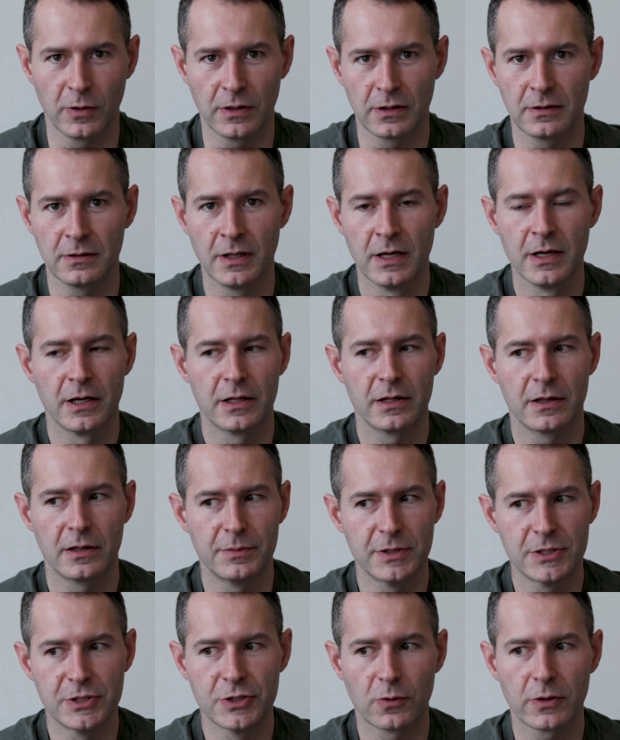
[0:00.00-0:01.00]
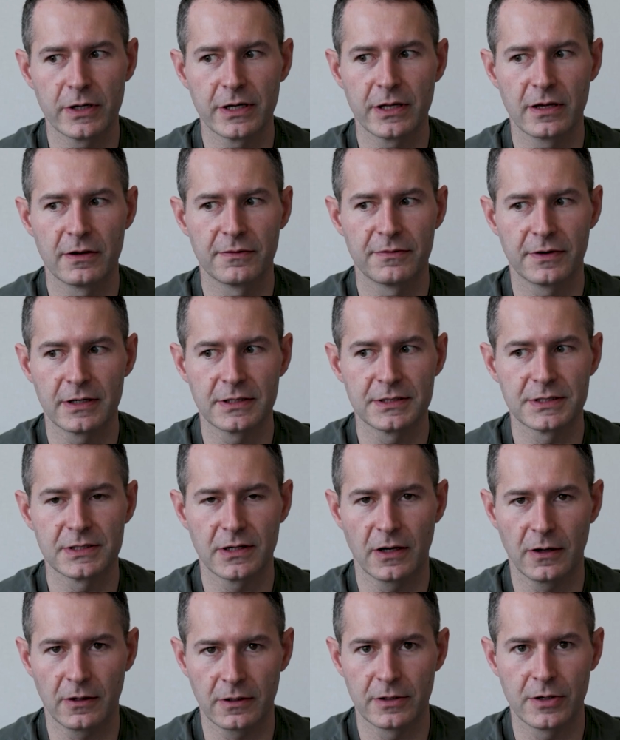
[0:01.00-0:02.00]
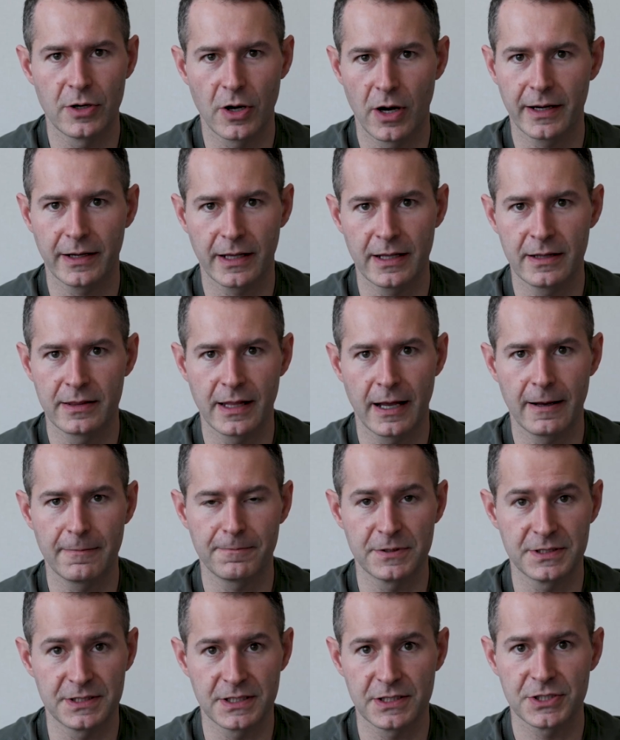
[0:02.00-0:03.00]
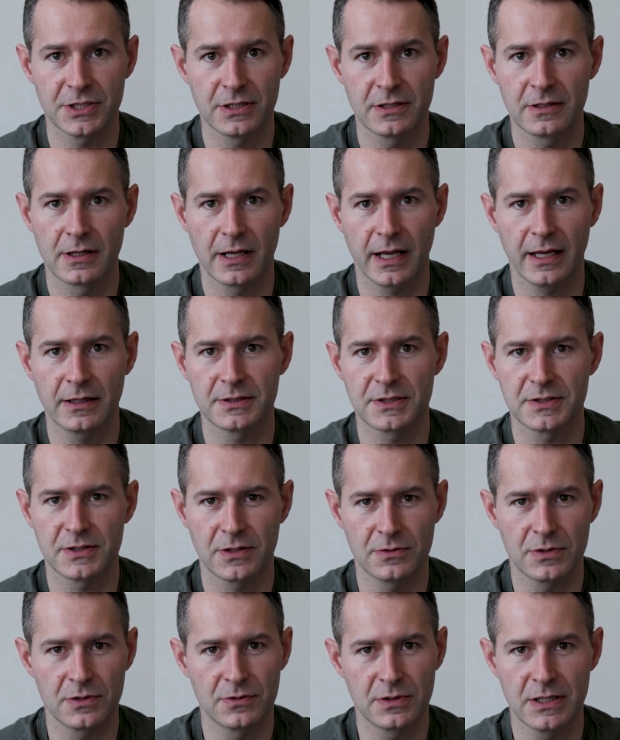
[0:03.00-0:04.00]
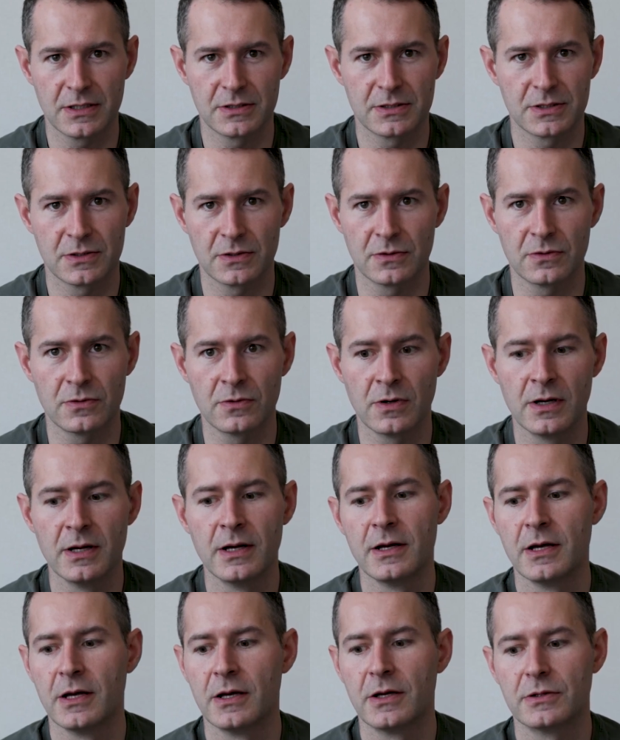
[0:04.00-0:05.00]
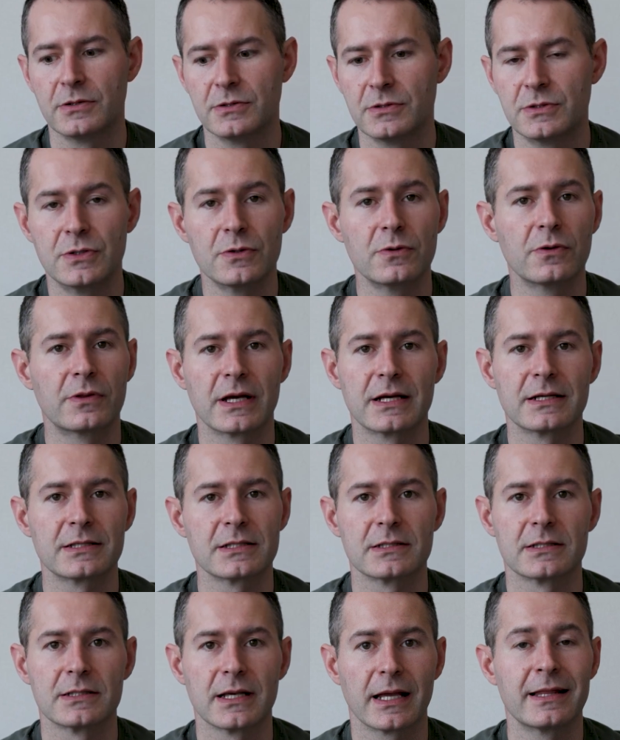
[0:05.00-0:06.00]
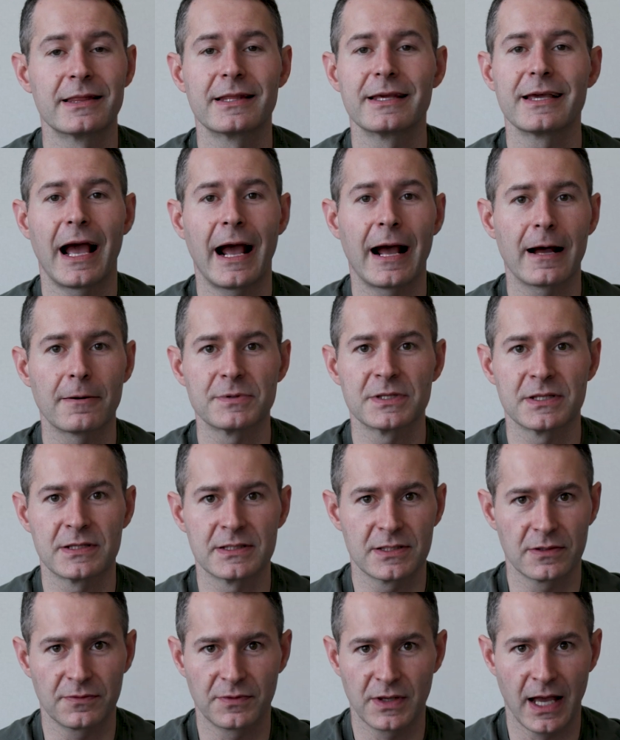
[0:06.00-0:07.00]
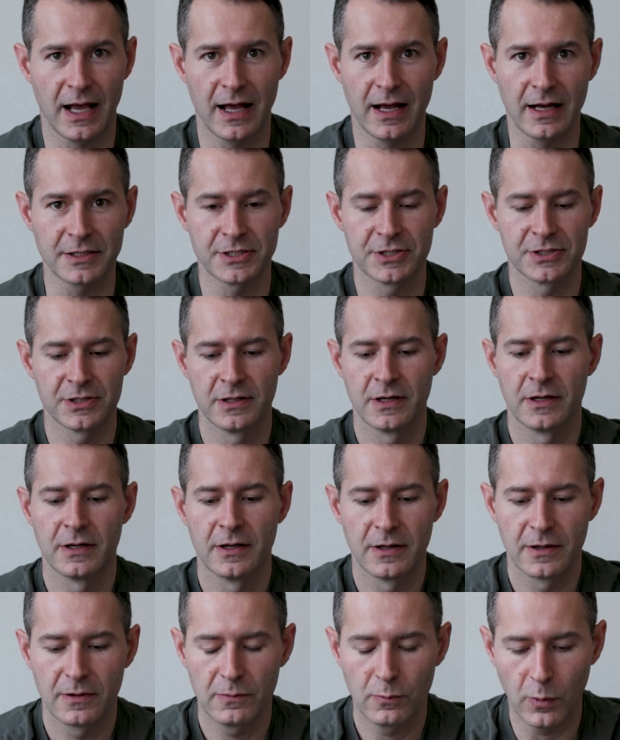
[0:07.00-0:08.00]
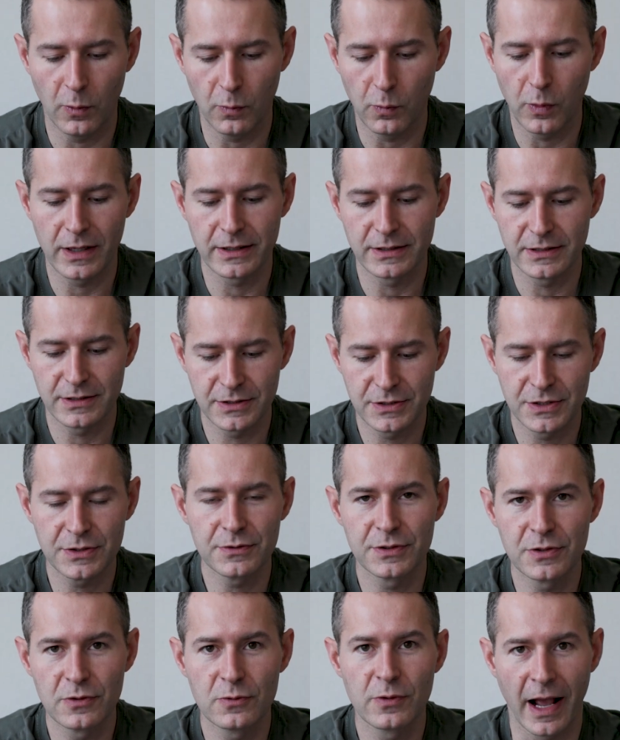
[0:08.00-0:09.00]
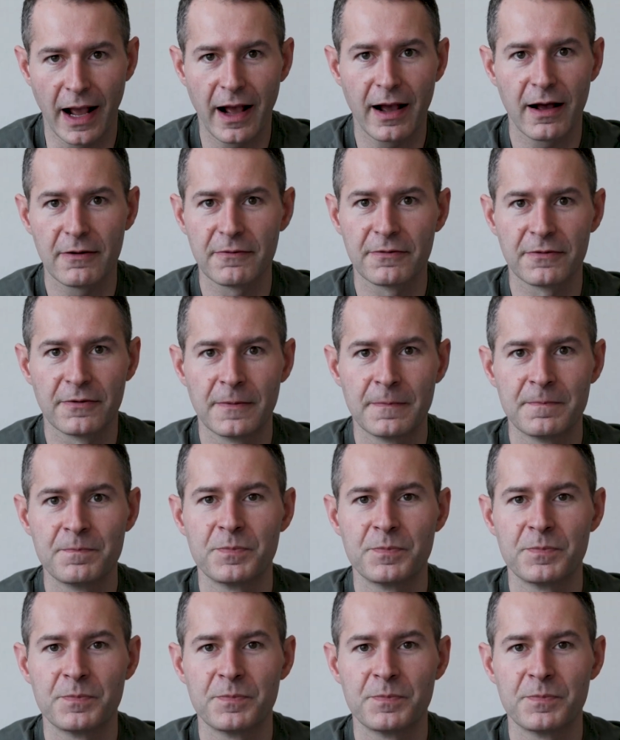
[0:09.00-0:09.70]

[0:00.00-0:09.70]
Well, the majority of us are not in that position, and so you need to do this in the absence of cash. Well, what do you have?